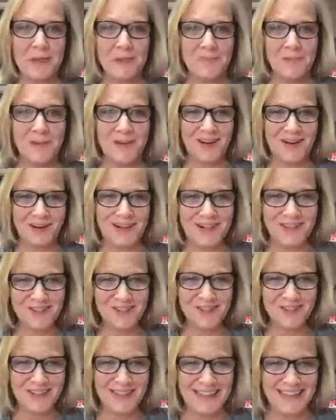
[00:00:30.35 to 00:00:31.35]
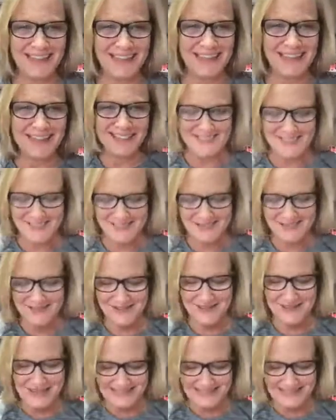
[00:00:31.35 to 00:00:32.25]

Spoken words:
But are you ready to